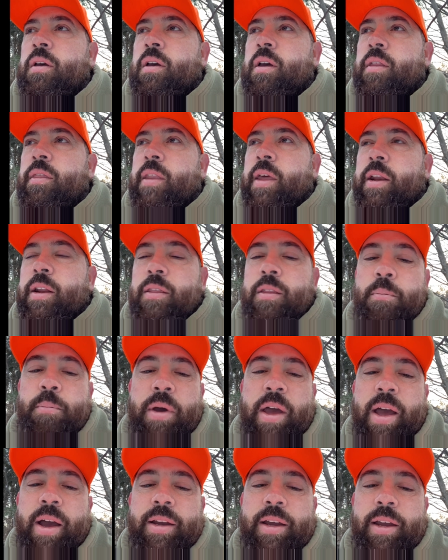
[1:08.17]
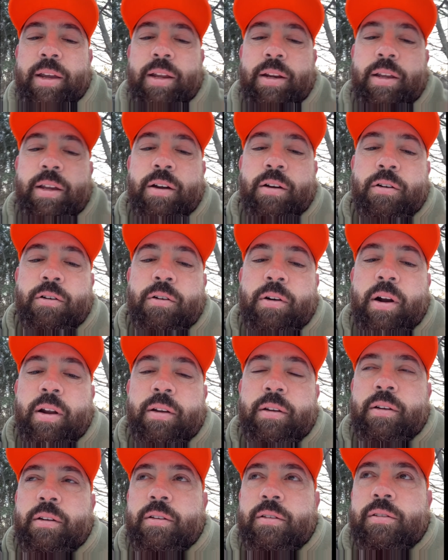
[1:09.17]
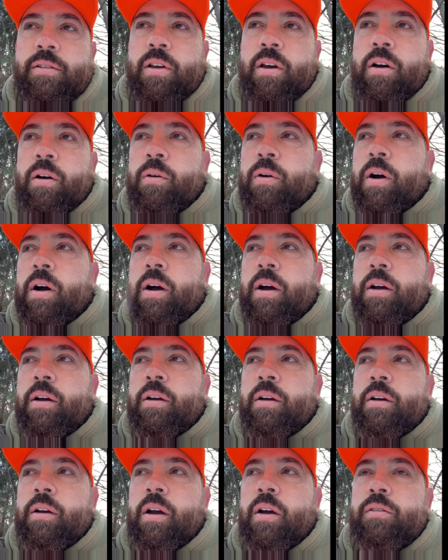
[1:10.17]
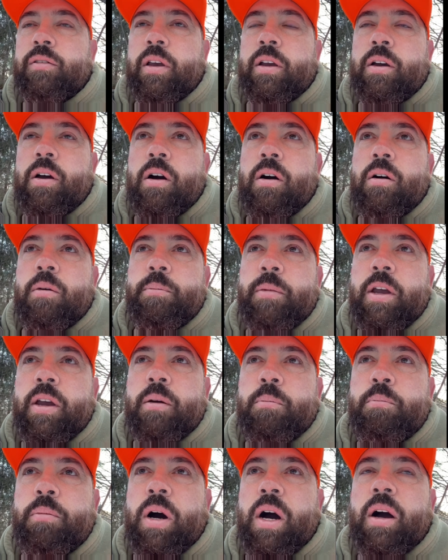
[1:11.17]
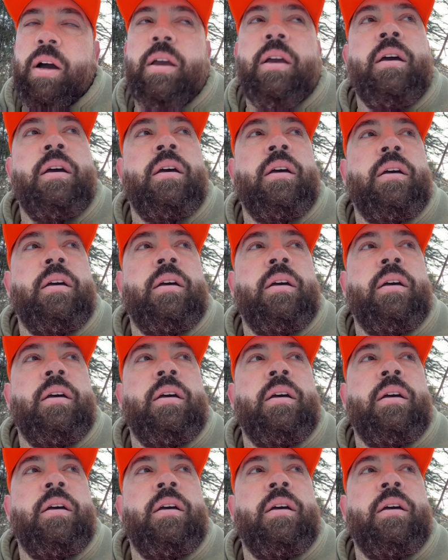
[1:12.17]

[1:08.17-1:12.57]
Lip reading: And then in the back I can hear grunting, so I was like, oh man, buck.